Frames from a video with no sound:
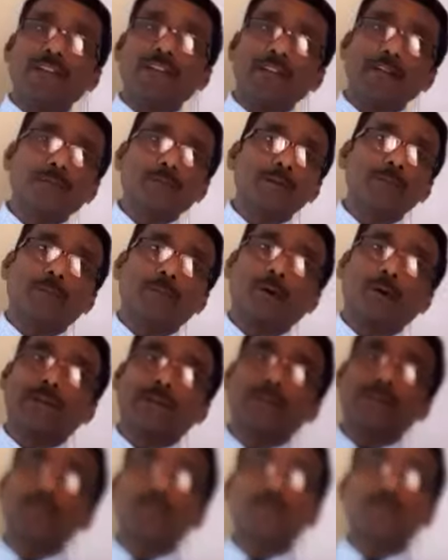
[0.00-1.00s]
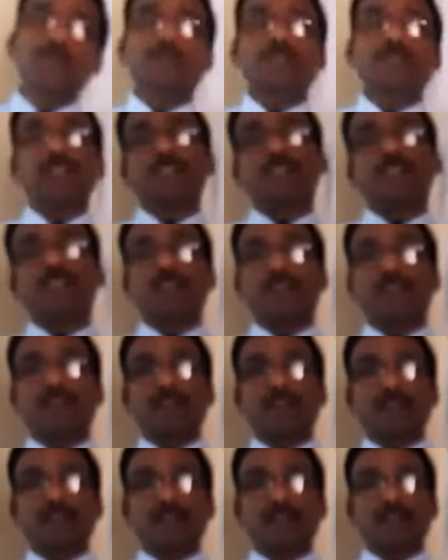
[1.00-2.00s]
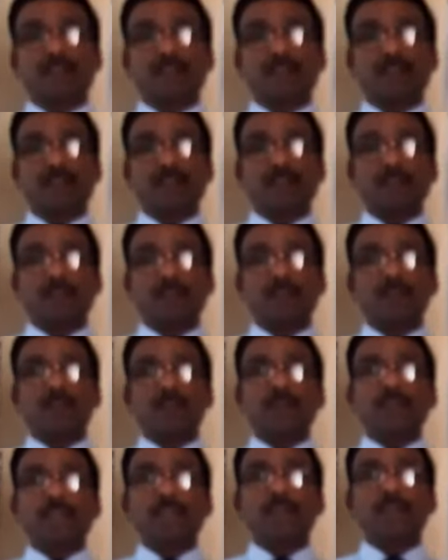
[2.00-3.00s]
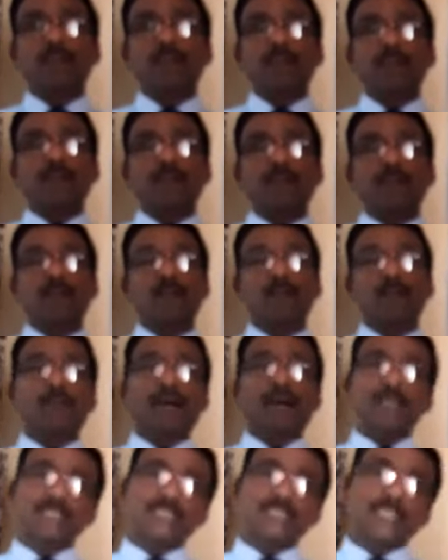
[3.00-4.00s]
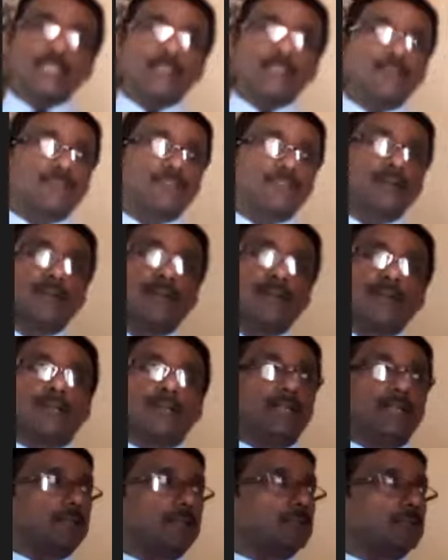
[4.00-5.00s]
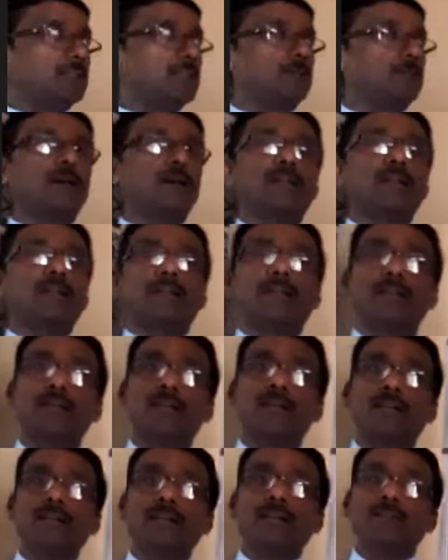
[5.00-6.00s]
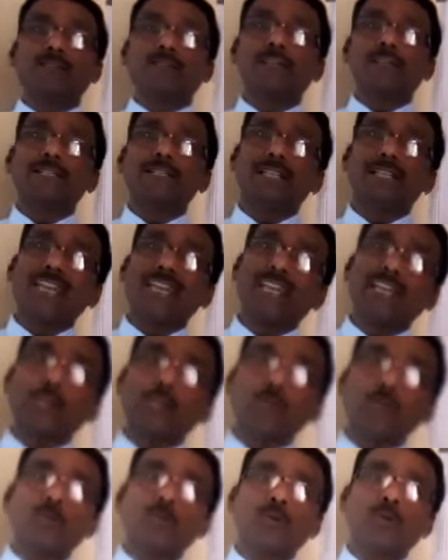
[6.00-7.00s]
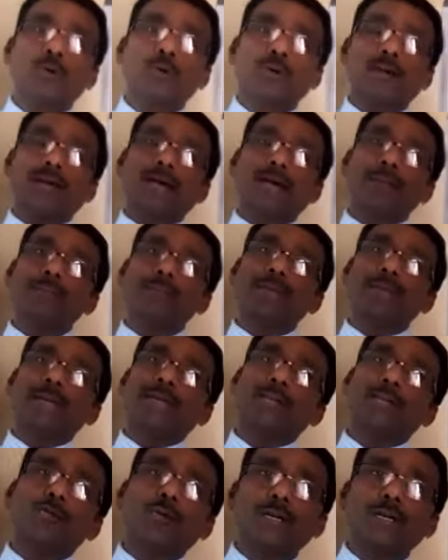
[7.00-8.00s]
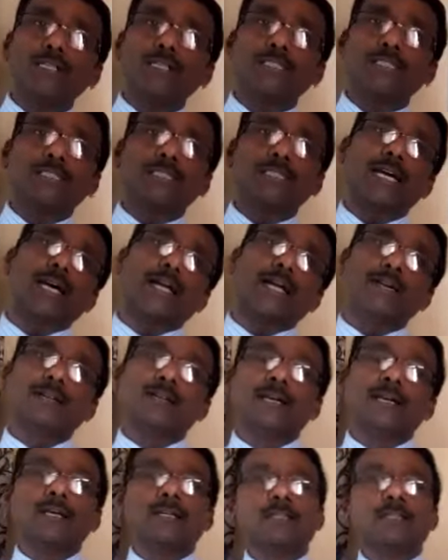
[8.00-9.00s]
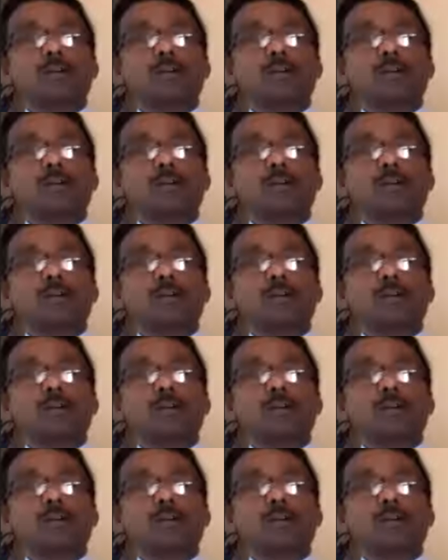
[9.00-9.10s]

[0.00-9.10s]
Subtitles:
good morning to dear children. Today, myself, Nirat Darbari, will take you and make you understand the